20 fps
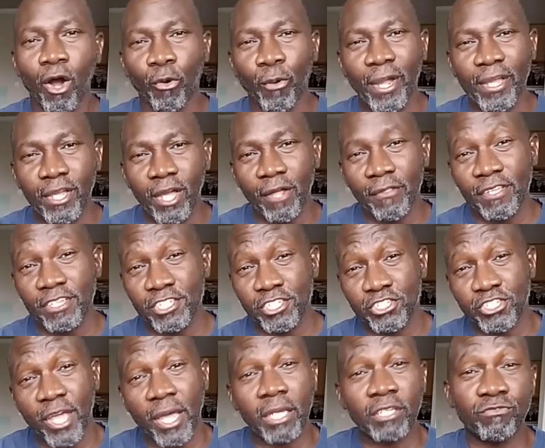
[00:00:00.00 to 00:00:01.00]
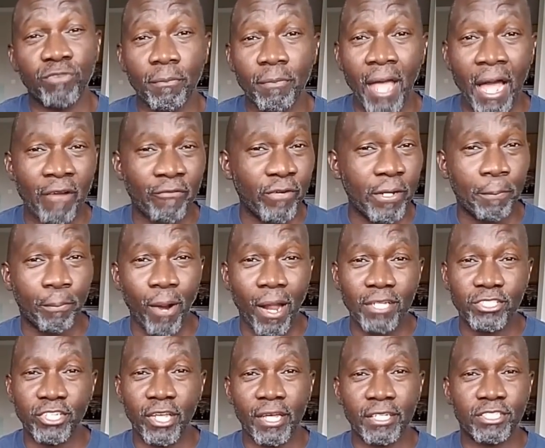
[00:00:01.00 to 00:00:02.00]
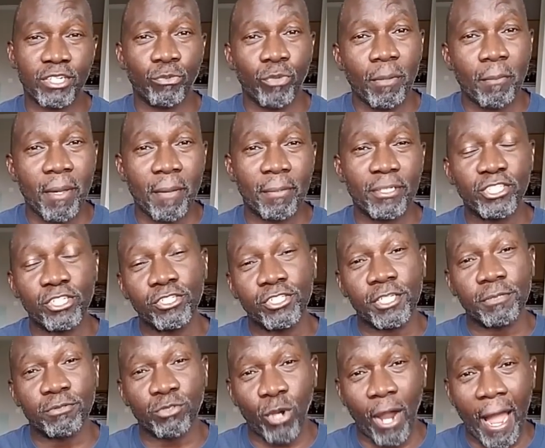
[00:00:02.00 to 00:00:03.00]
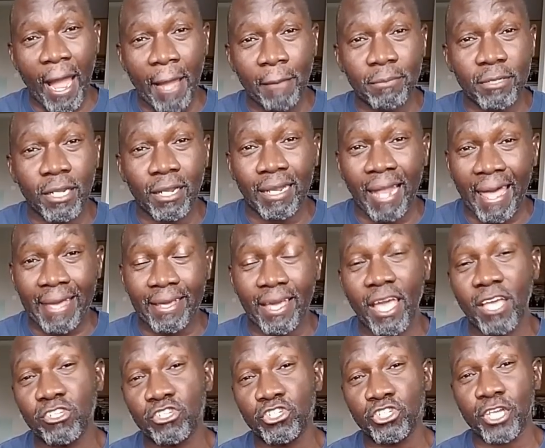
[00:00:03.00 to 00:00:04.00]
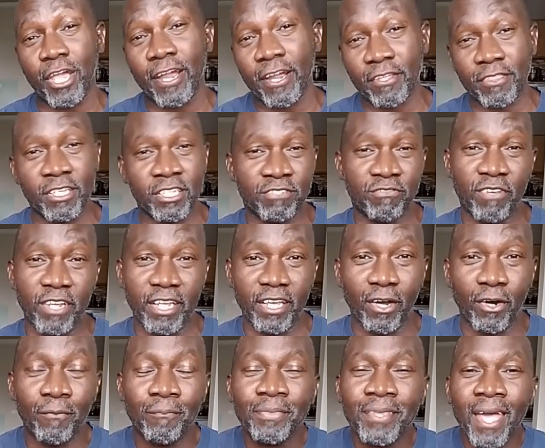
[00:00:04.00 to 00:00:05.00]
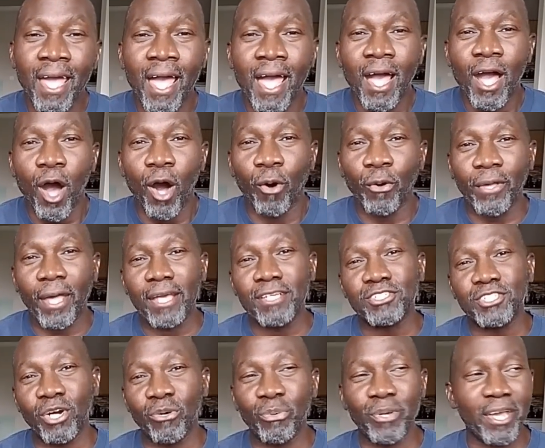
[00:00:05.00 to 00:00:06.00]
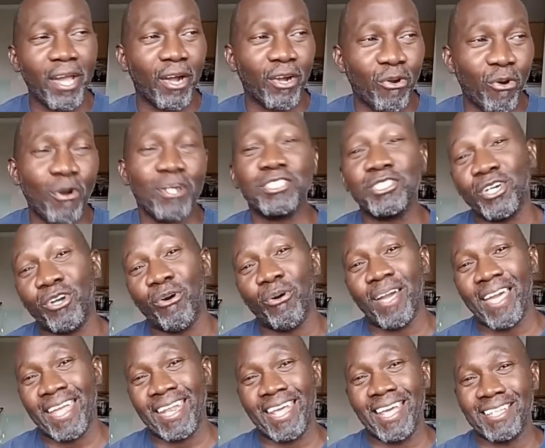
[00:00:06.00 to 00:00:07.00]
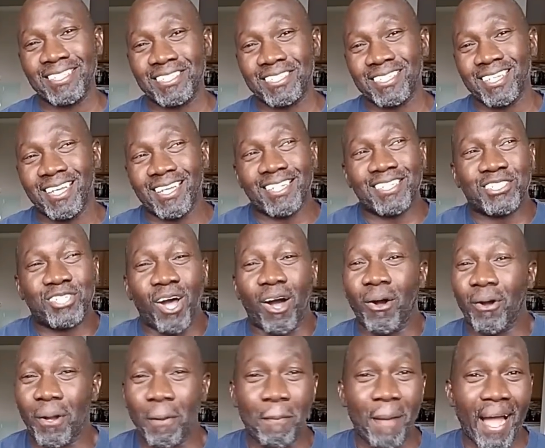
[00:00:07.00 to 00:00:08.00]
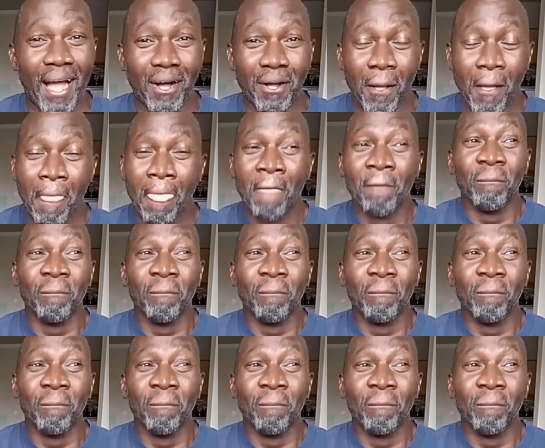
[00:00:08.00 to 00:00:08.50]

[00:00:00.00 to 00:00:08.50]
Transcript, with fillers: All right, y'all, this is James from the I'm Free Project. Remember to subscribe, like, and share this video. Okay, so we are going to go ahead and talk about